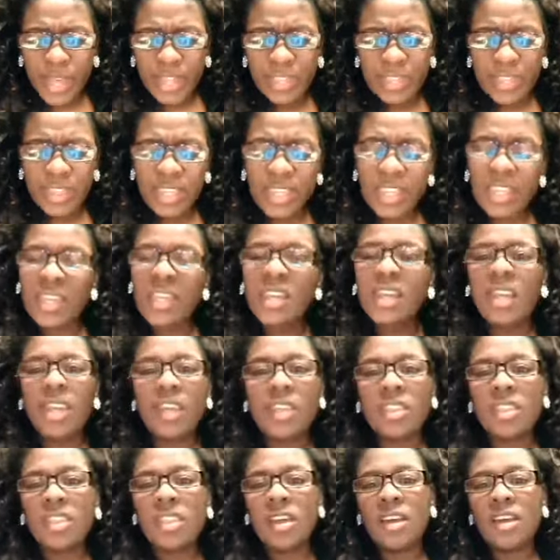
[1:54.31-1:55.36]
I think
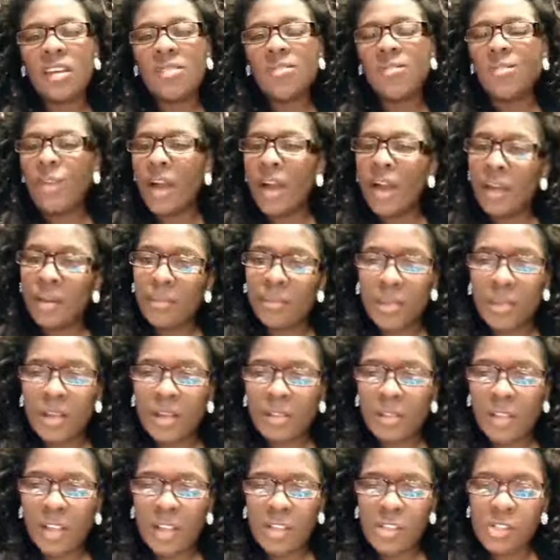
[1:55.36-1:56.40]
the
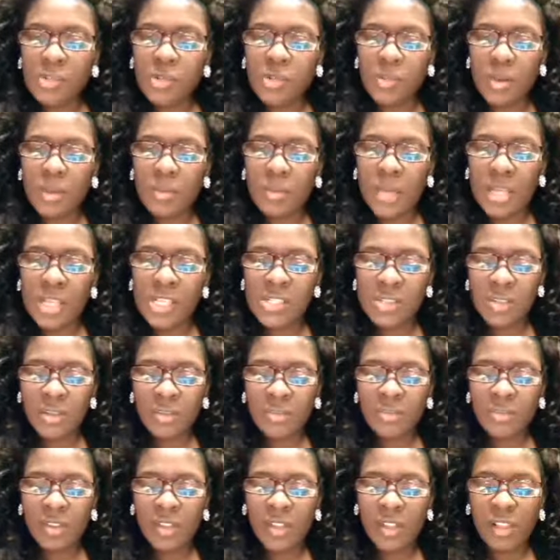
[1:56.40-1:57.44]
environment of law school, it makes
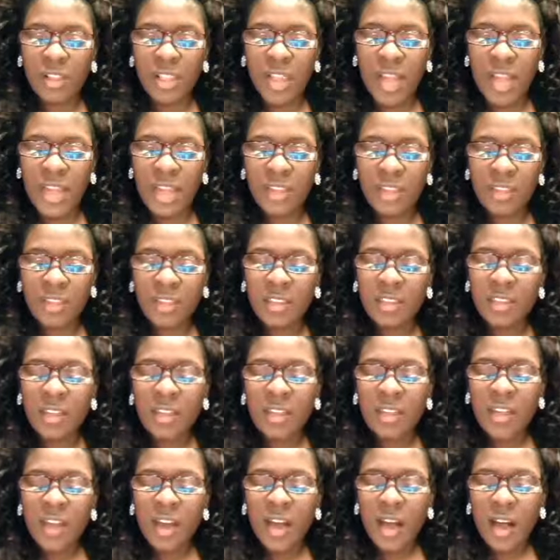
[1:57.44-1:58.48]
you feel like
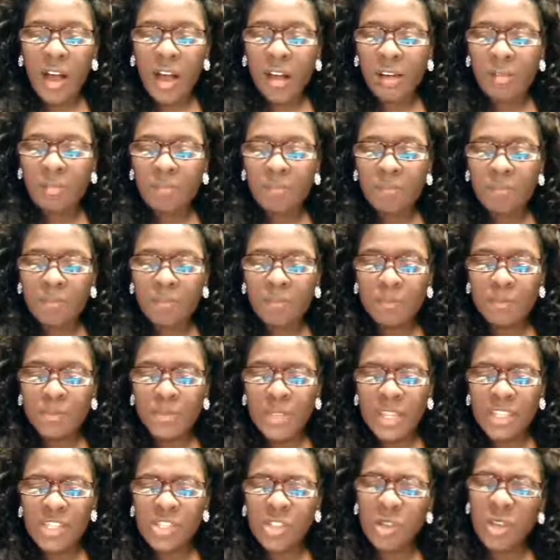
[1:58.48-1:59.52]
um,
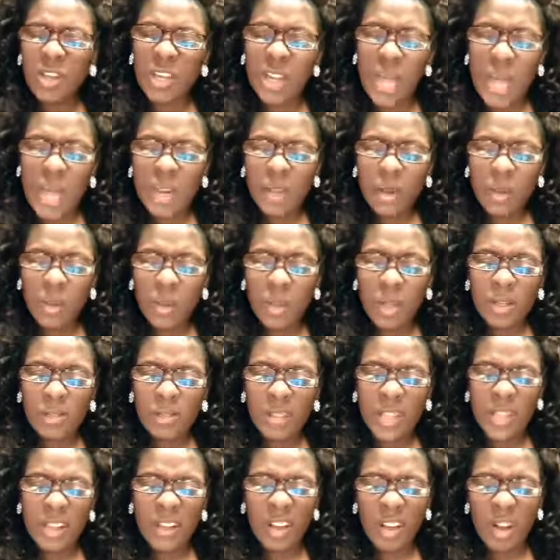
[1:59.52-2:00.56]
that you're inadequate.
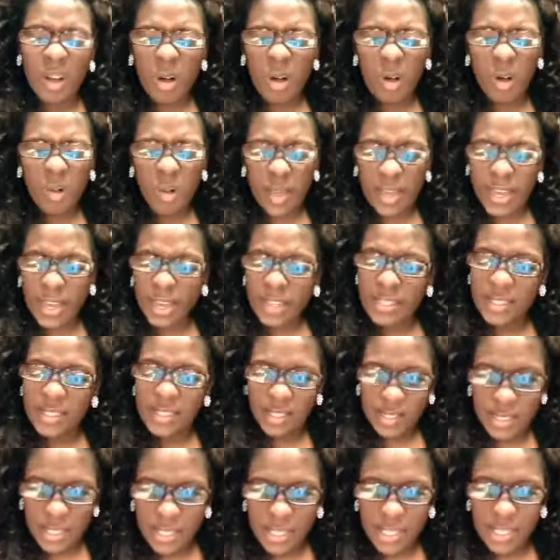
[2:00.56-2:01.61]
Like, oh, I got a
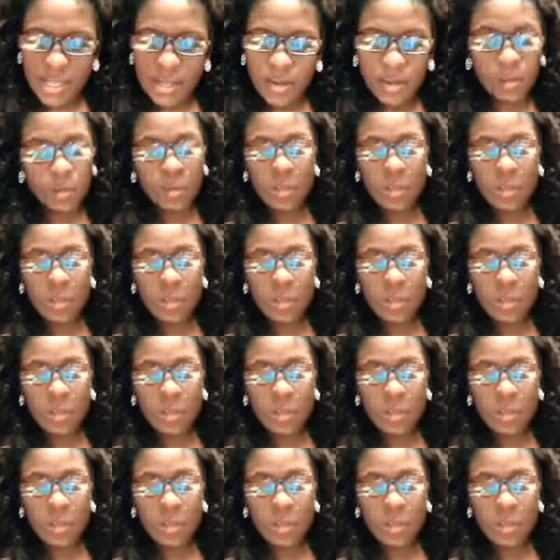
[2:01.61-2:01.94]
C.